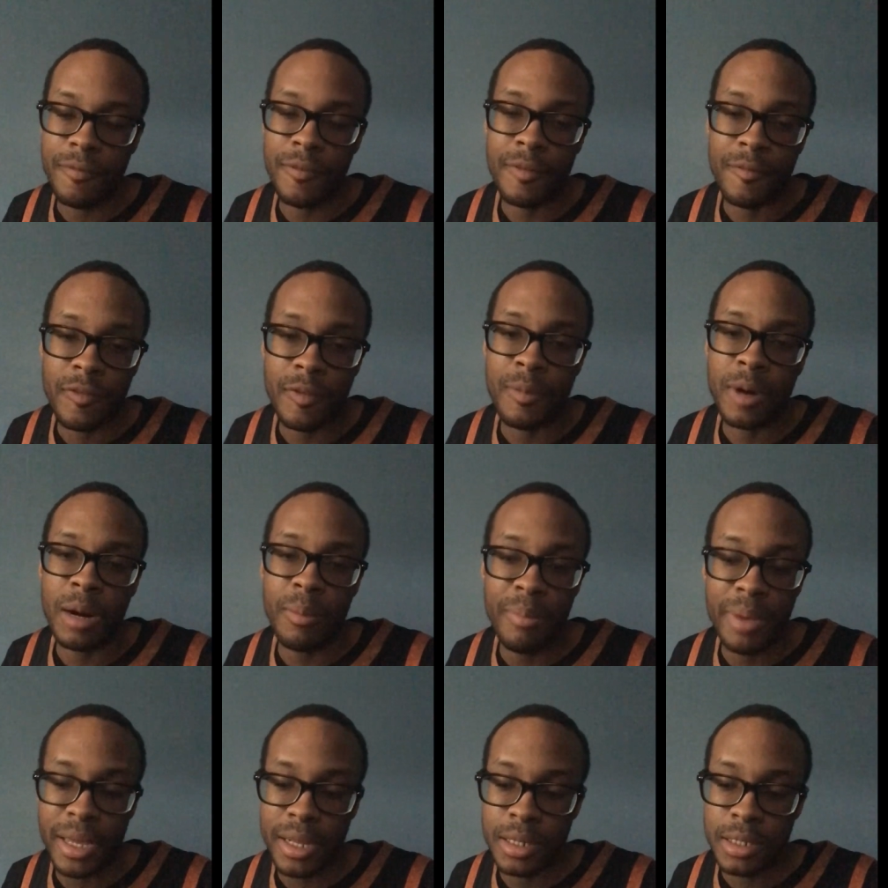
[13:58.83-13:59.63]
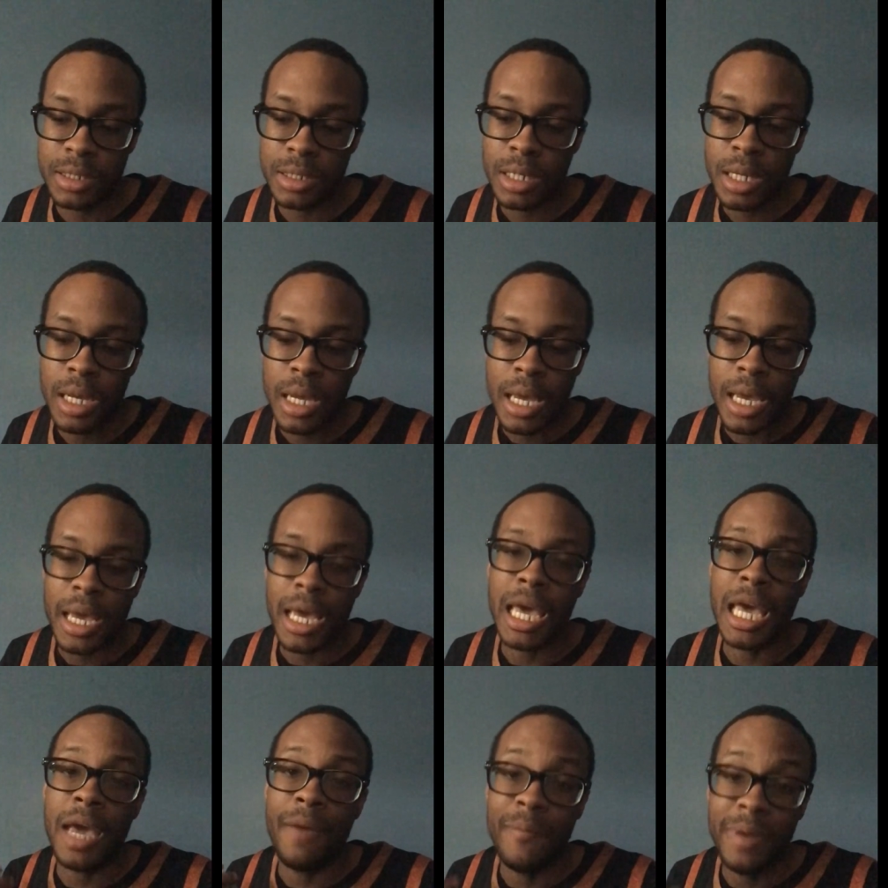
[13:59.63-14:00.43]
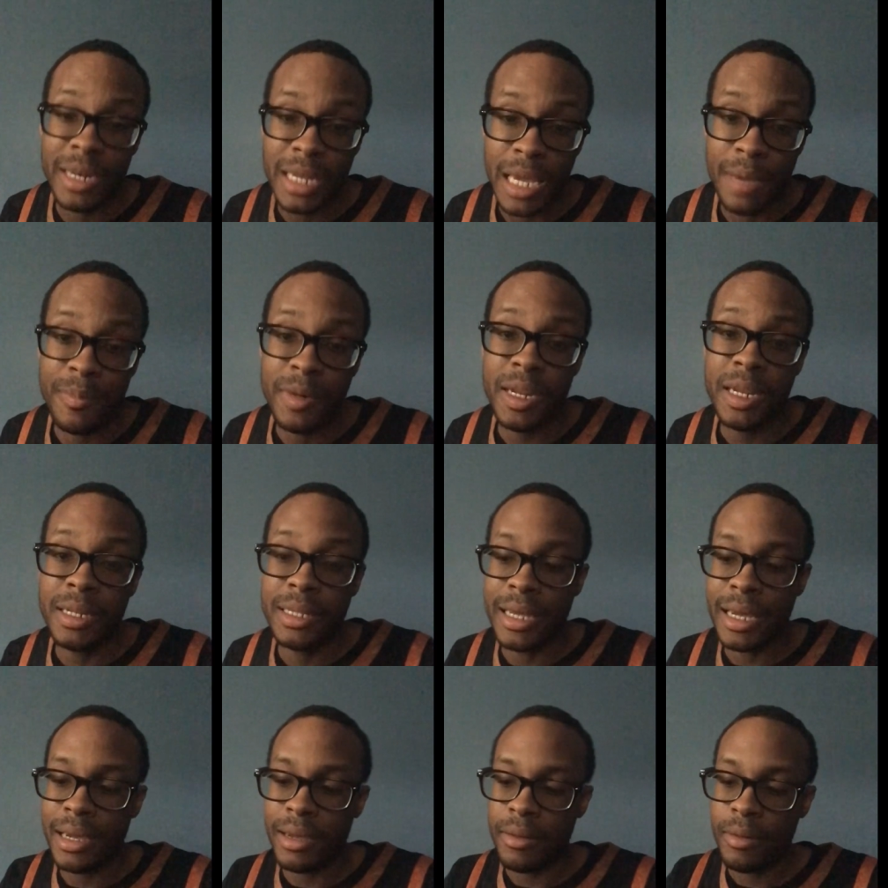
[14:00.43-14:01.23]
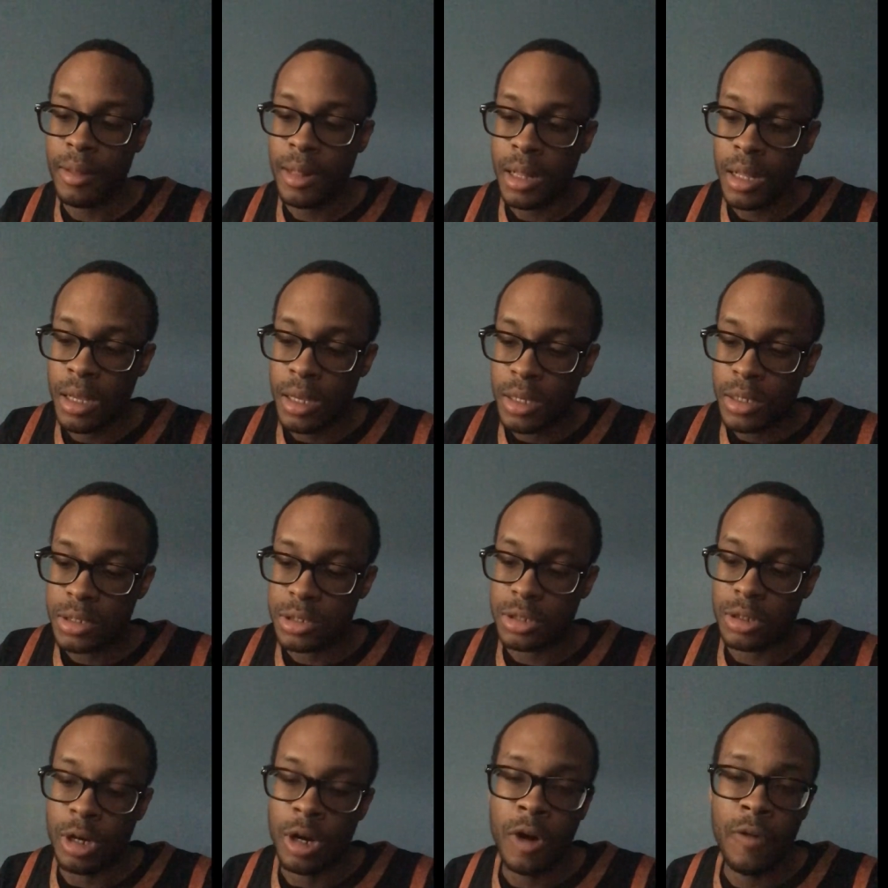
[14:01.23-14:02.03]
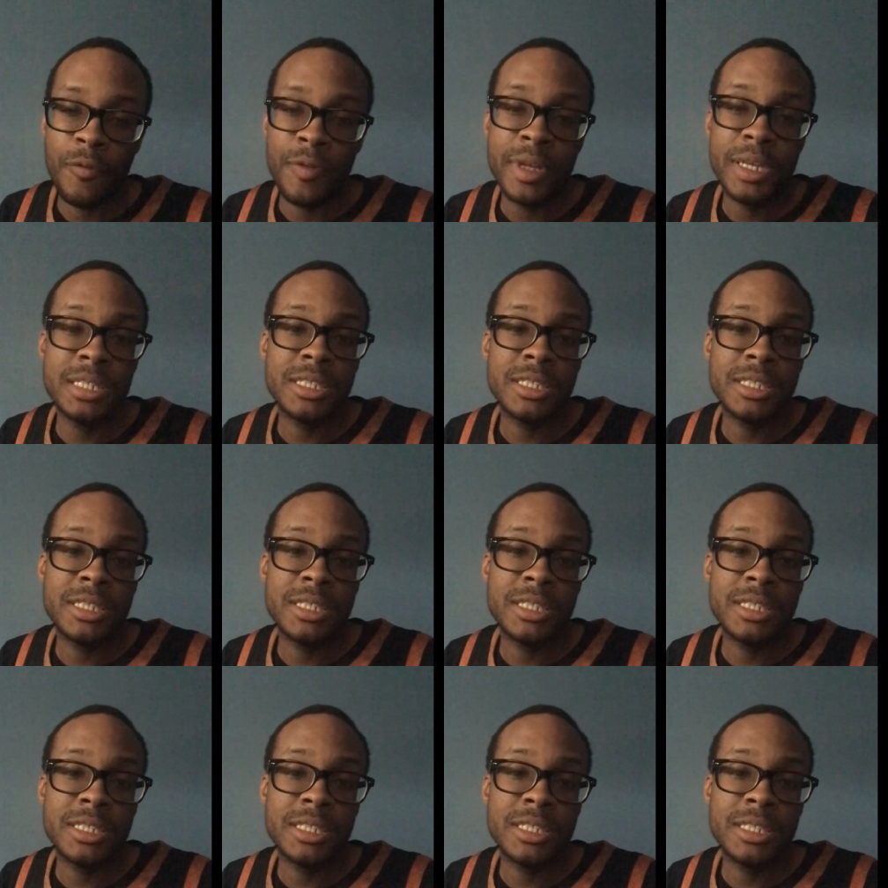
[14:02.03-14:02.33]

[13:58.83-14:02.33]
from our bench, and we need that. So hopefully